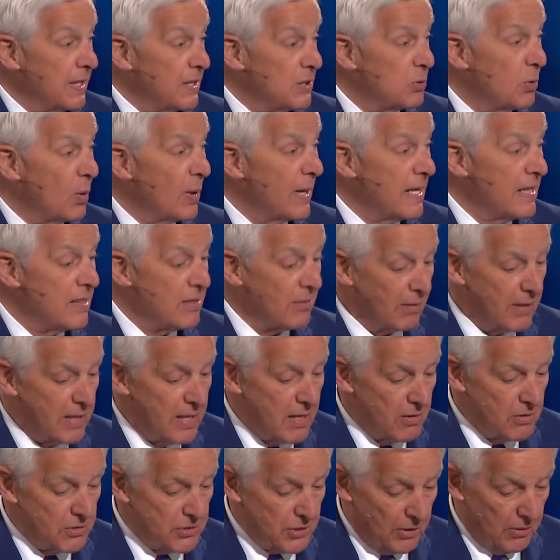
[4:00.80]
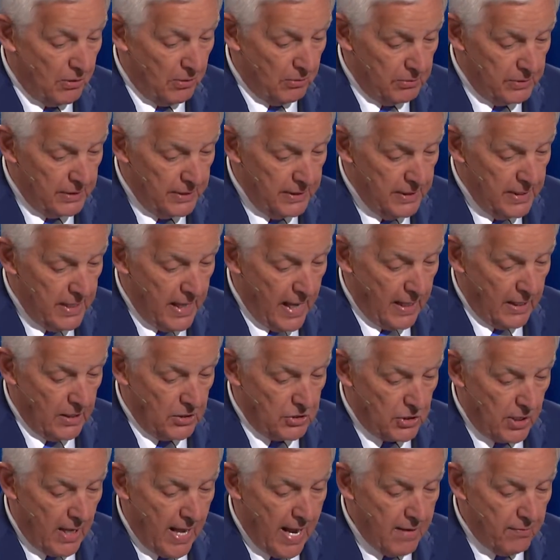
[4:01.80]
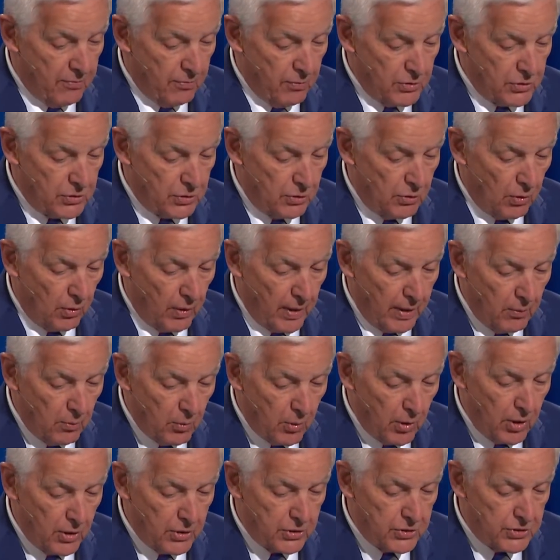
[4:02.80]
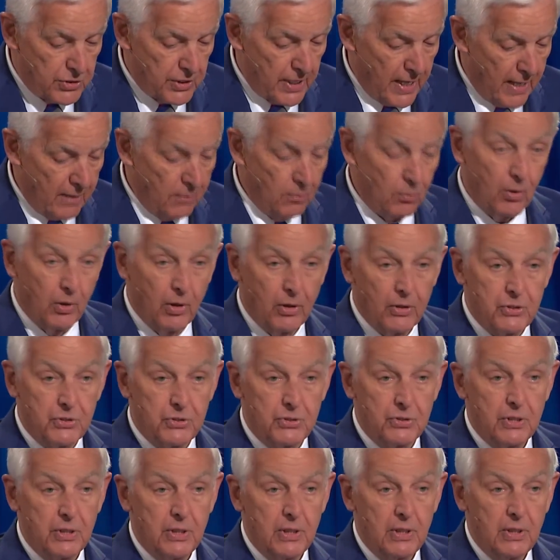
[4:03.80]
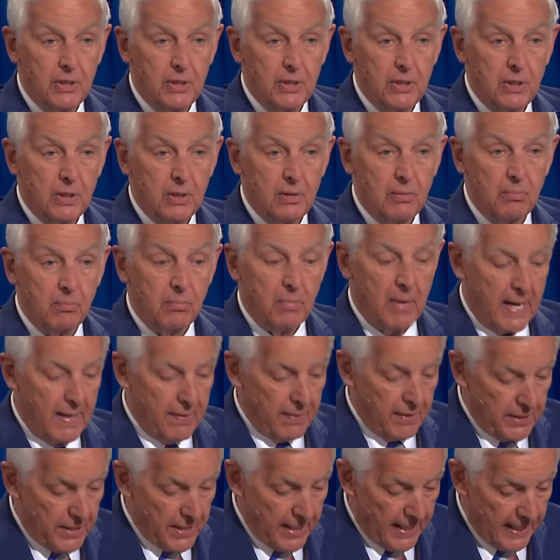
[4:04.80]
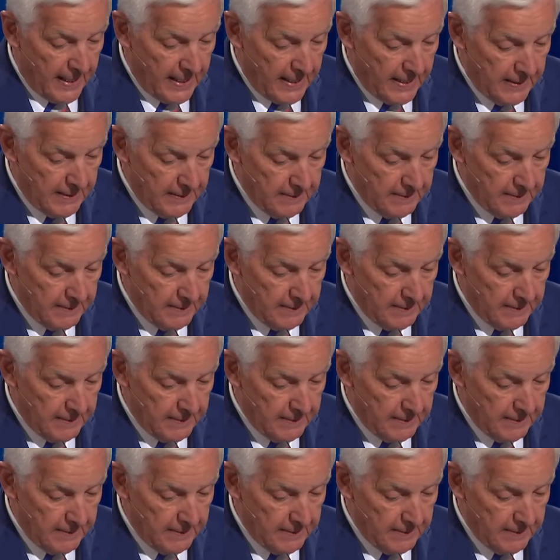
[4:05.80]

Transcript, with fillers: 23 years old and his life was growing worse and worse by the day.